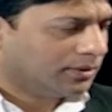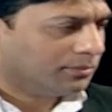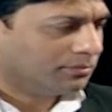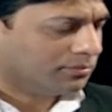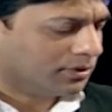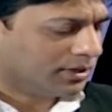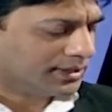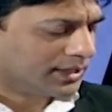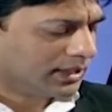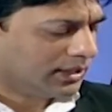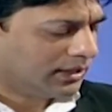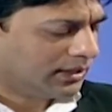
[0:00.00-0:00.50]

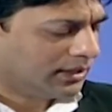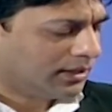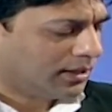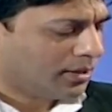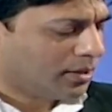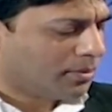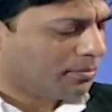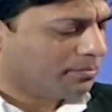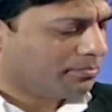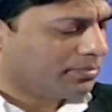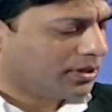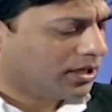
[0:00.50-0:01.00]
Brazil,
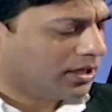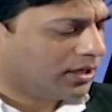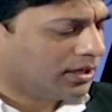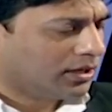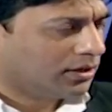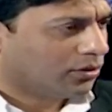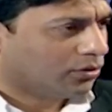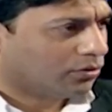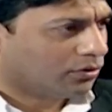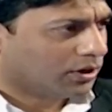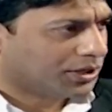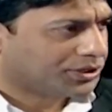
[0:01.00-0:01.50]
B.
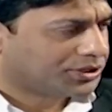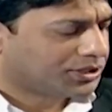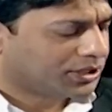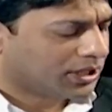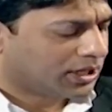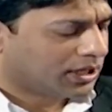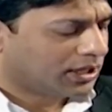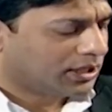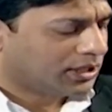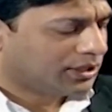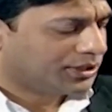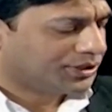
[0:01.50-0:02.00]

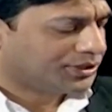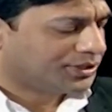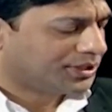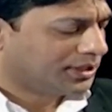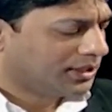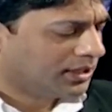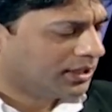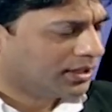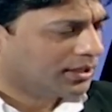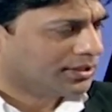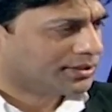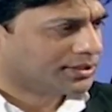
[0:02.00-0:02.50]
Russia,
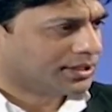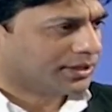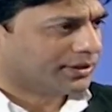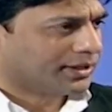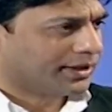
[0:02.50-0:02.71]
C. South